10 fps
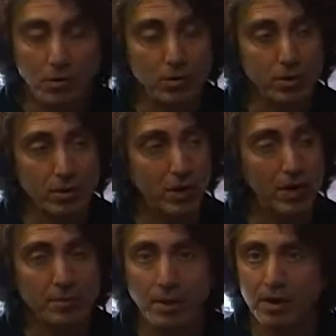Oh
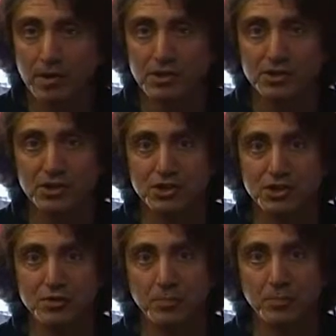yeah, America's
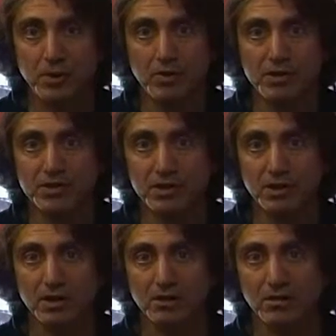
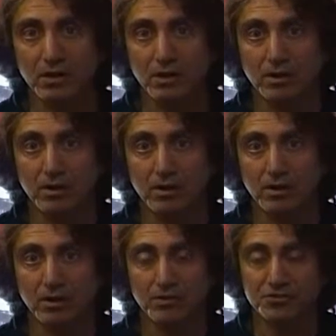experiencing a, uh,
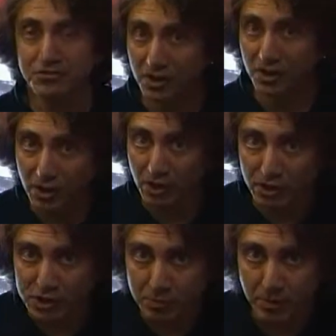
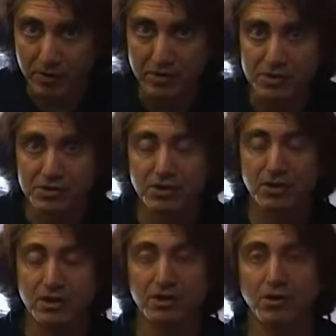
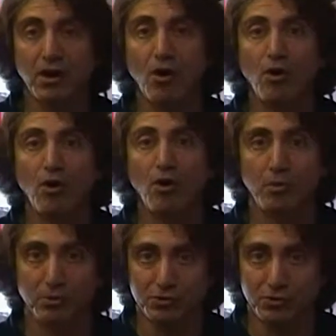experiencing a
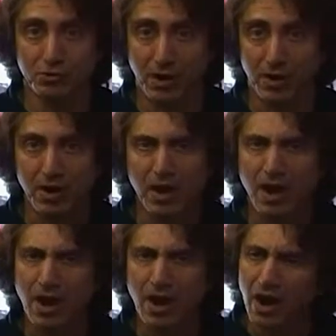horrible drought.
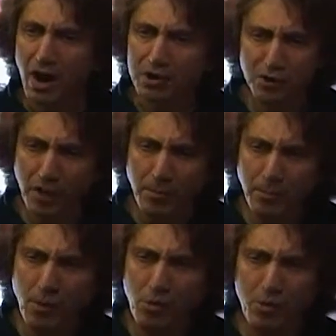Are
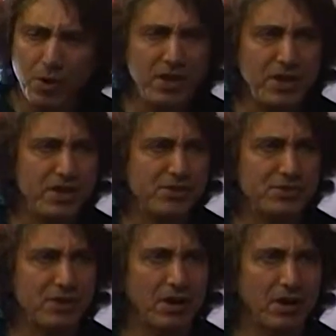
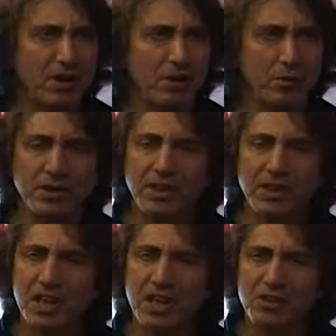tumbleweeds, uh, when
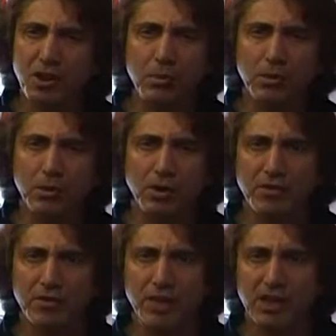they tumble,
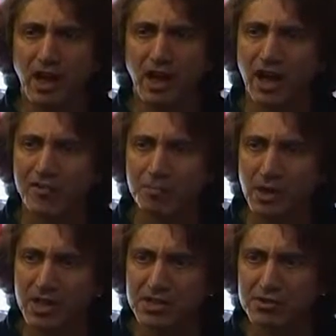are they live
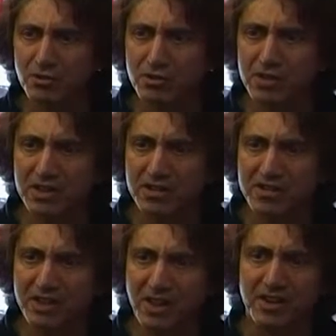plants or are they
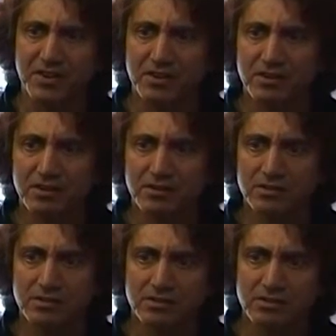dead?
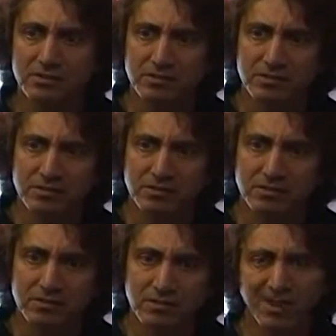They're dead.
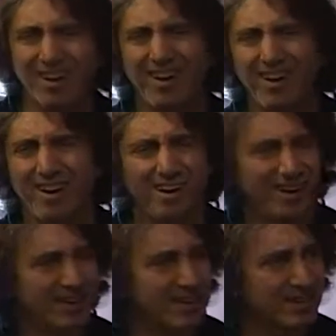Ah.